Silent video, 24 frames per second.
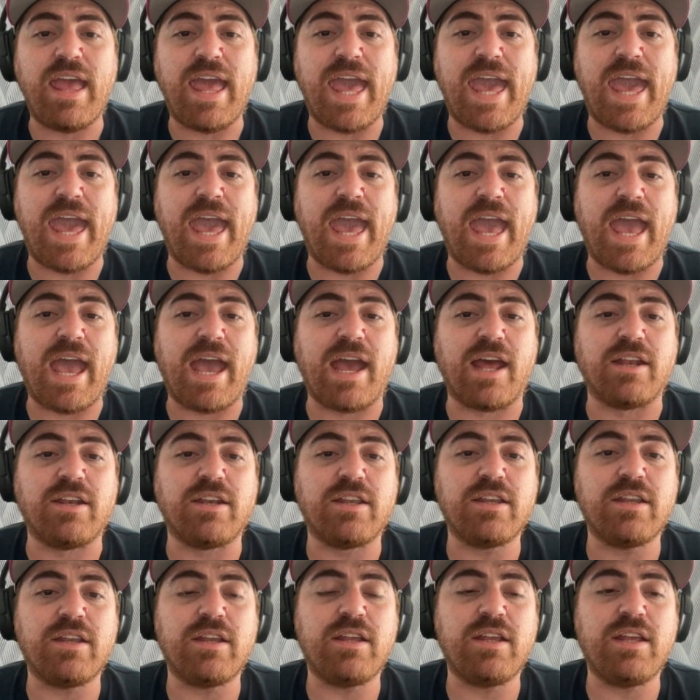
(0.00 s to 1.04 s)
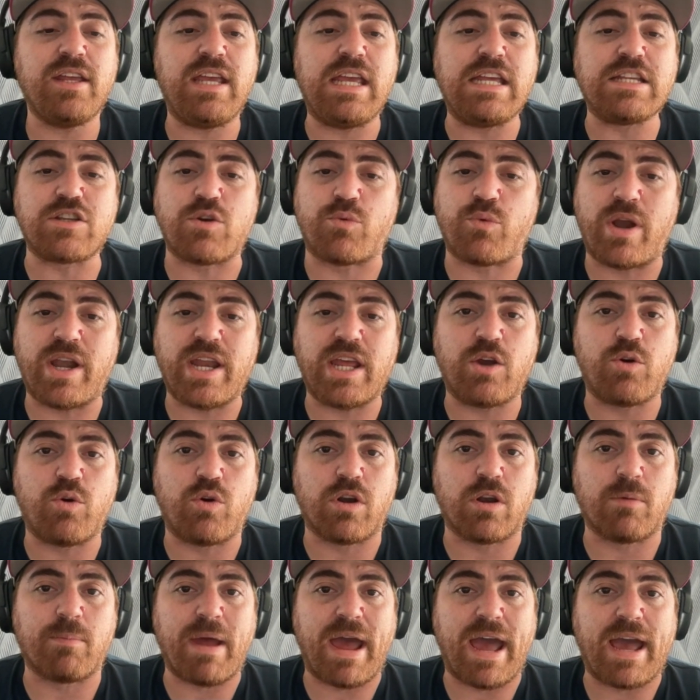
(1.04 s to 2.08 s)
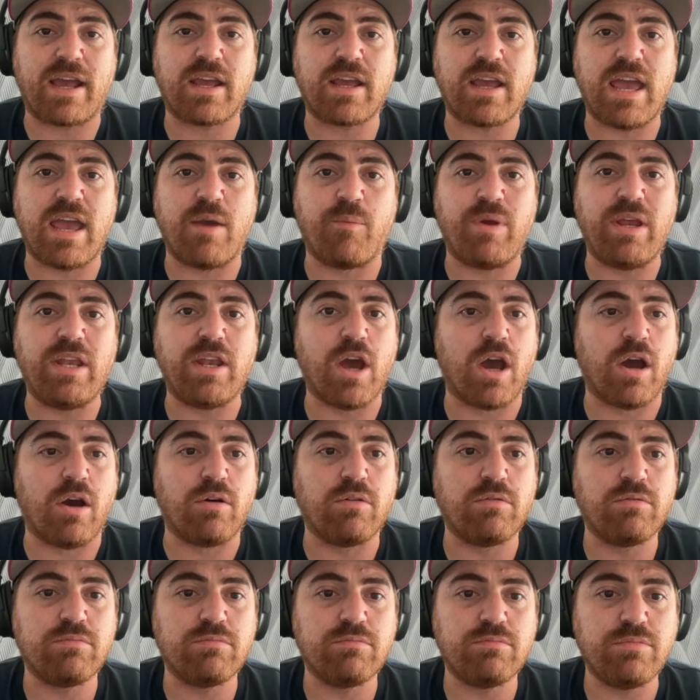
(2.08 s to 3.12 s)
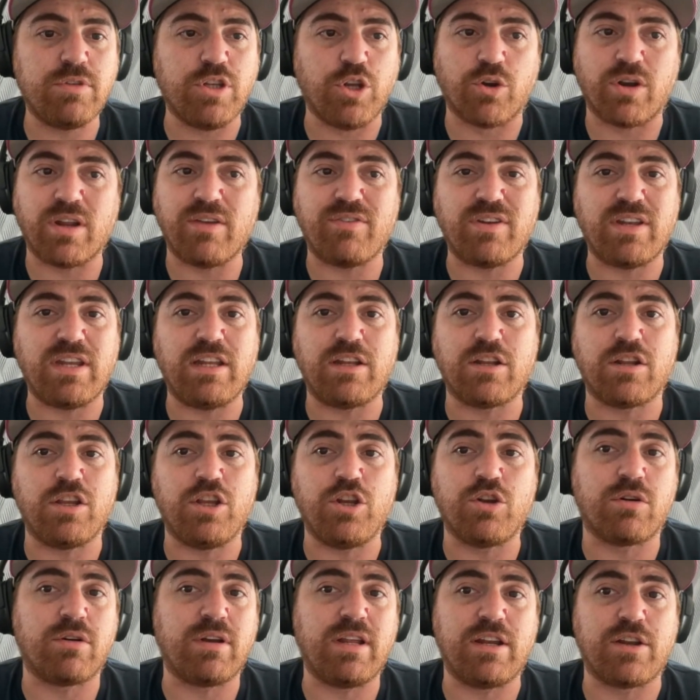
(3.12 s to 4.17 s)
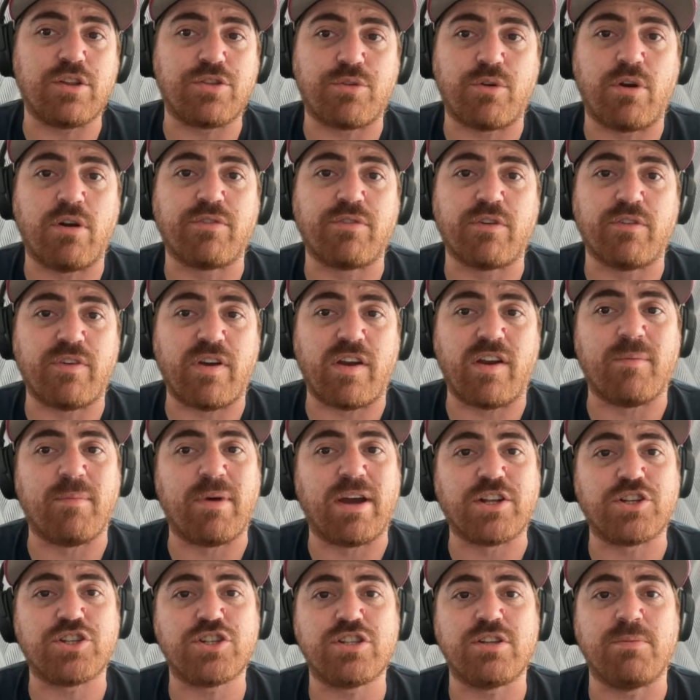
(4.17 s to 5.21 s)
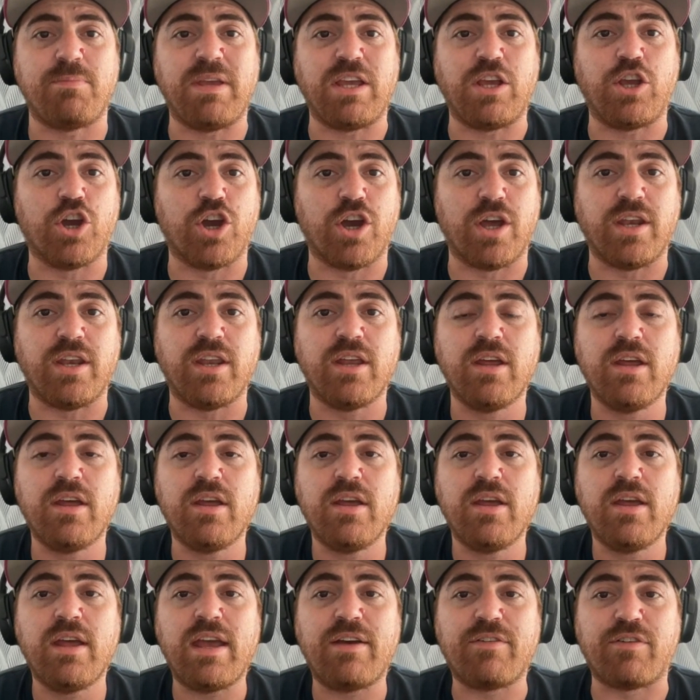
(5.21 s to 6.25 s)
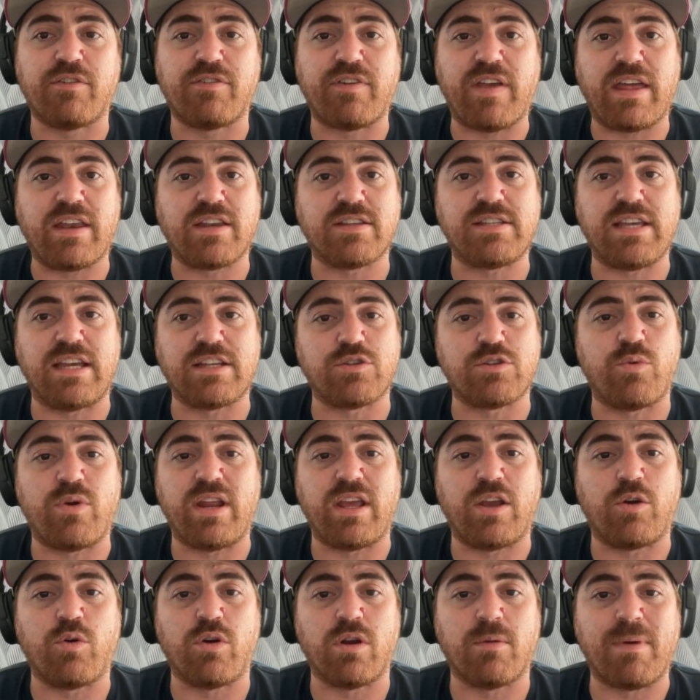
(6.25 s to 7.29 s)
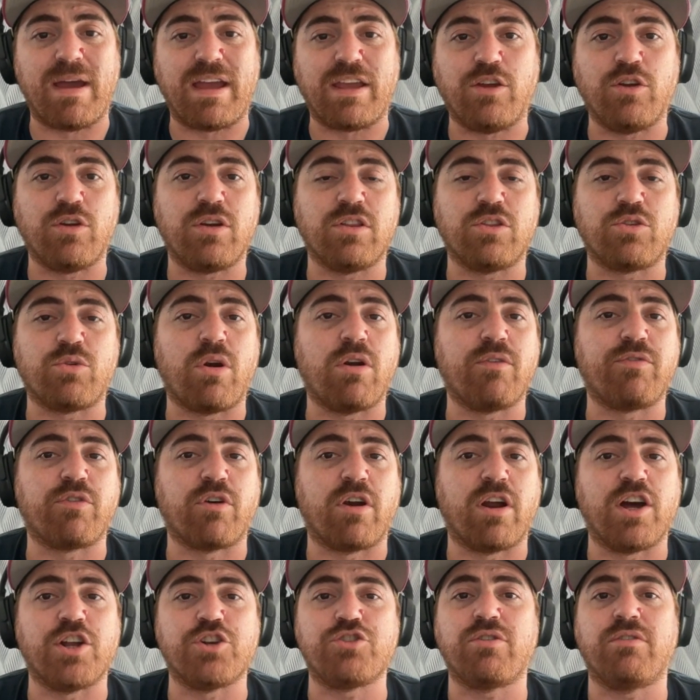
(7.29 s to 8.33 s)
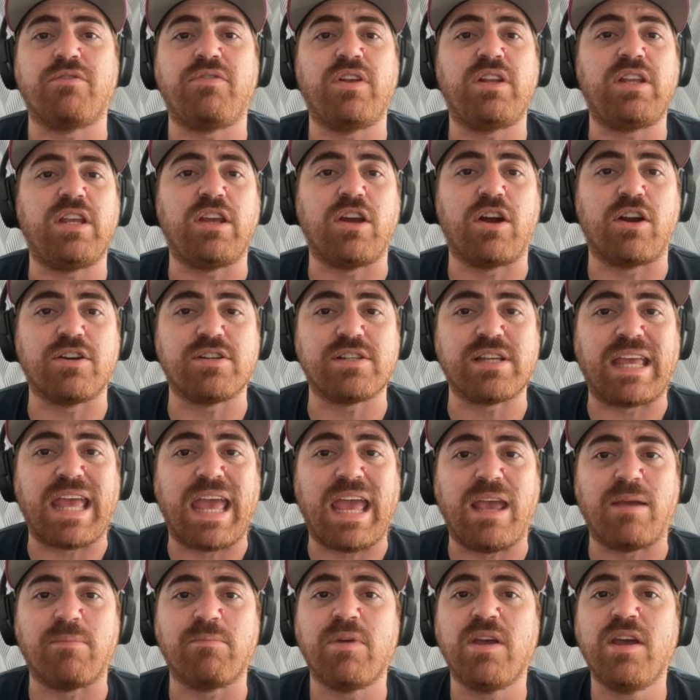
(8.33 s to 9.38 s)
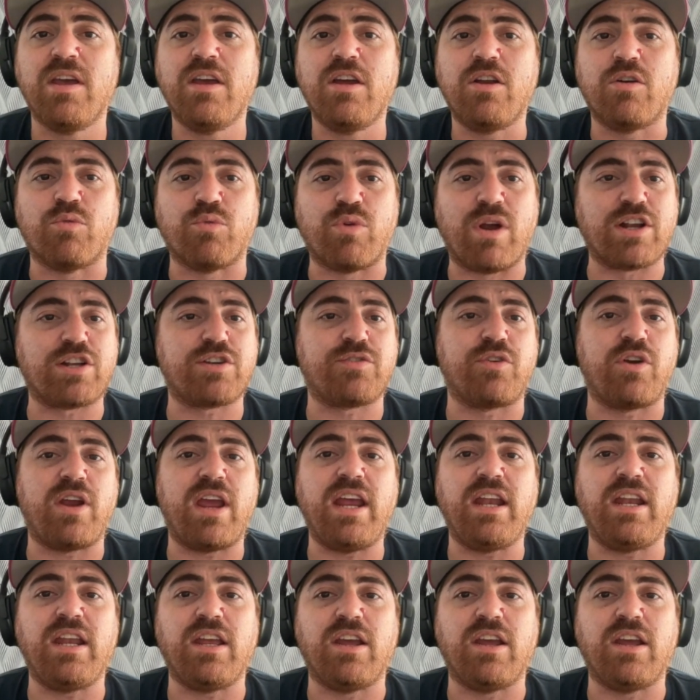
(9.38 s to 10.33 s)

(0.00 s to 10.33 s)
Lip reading: And he's a running quarterback, and we know you don't need to throw for very much to be good for fantasy as a running quarterback. You can throw for 150 yards a game, rush for 80